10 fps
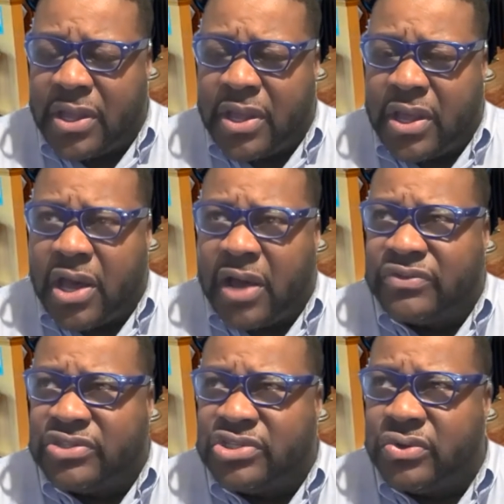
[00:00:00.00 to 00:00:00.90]

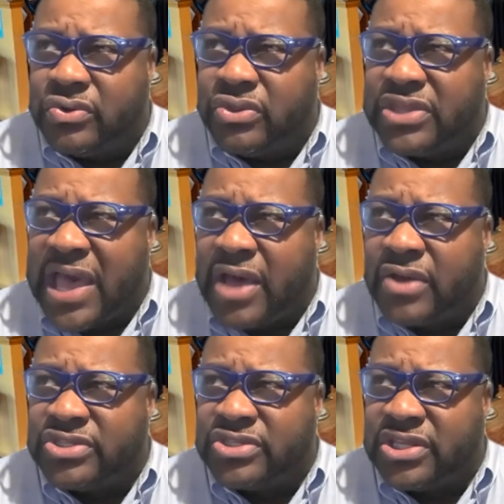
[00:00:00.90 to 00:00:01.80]
of
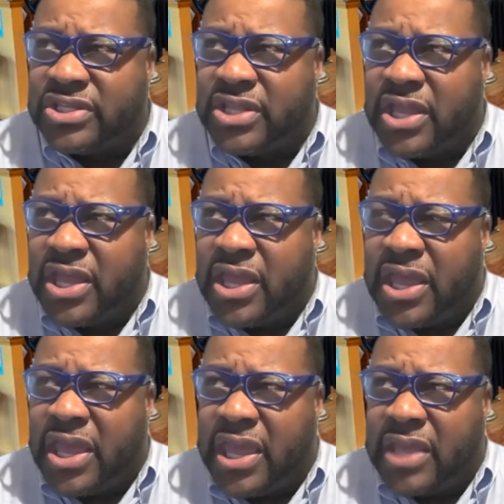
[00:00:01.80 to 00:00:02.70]
2000
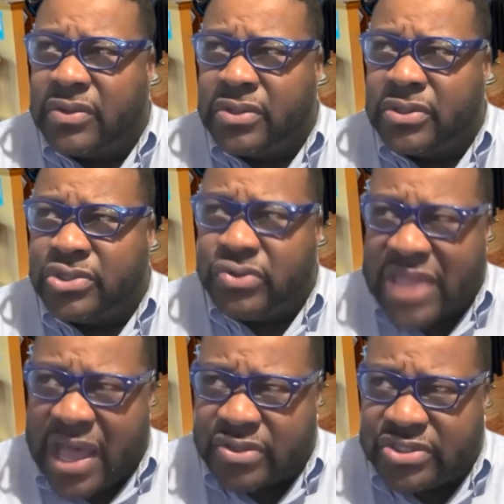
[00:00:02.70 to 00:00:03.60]
and
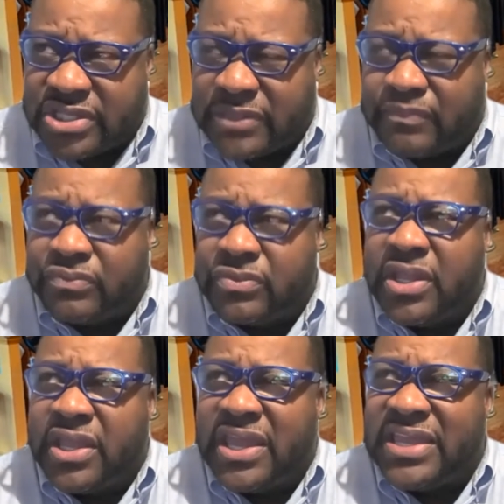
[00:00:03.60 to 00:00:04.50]
2000.
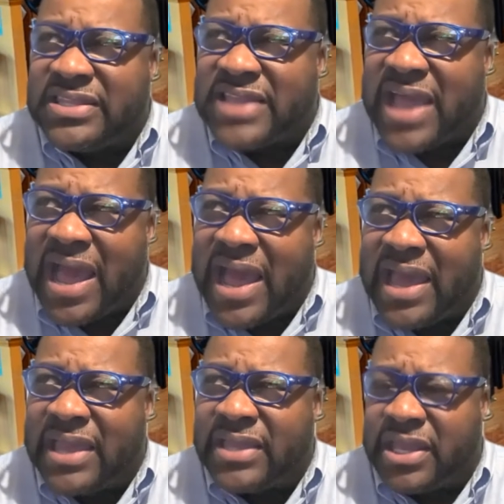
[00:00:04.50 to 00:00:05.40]
He
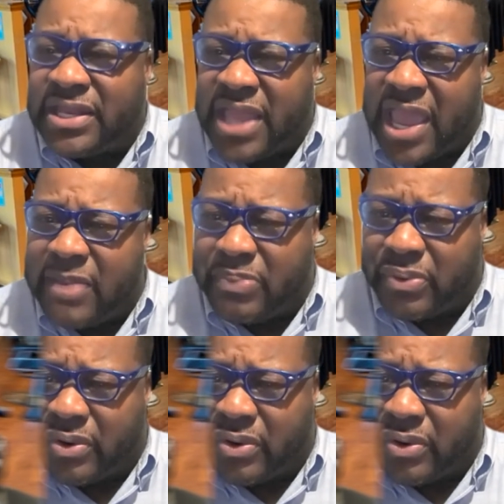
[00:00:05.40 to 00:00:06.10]
died in April.